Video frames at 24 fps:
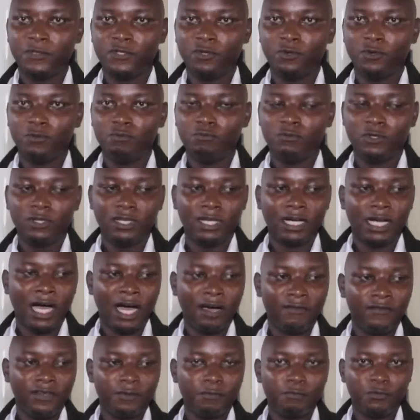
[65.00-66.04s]
So,
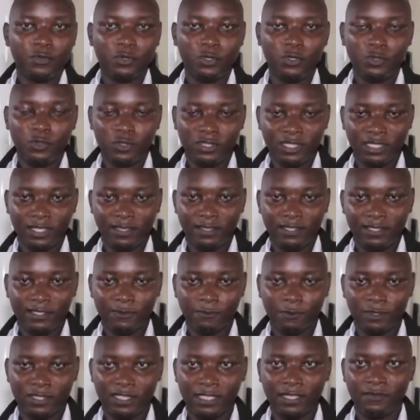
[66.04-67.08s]
having producing this
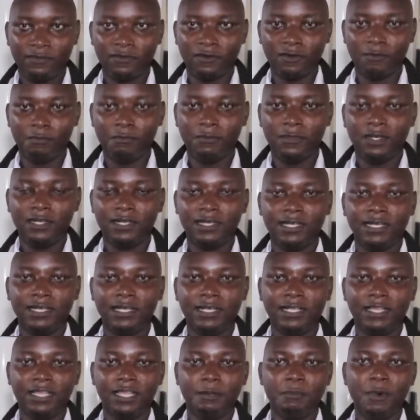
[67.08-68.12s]
water from
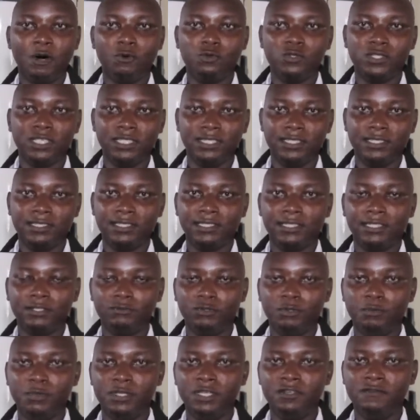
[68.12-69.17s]
the mountains,
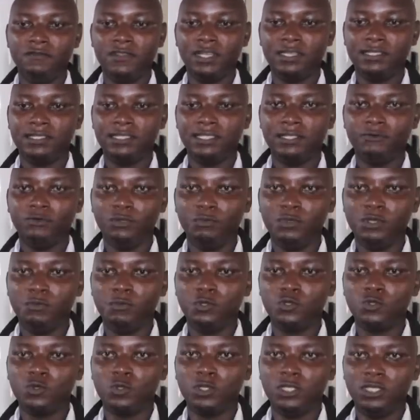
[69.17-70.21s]
we believe that we'll be
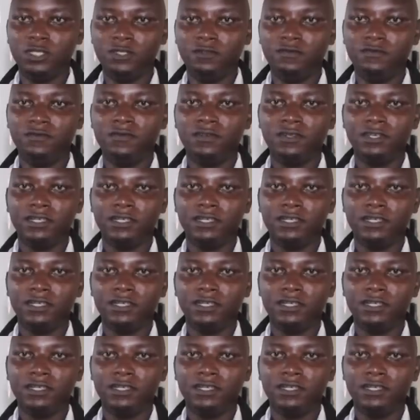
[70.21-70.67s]
able to give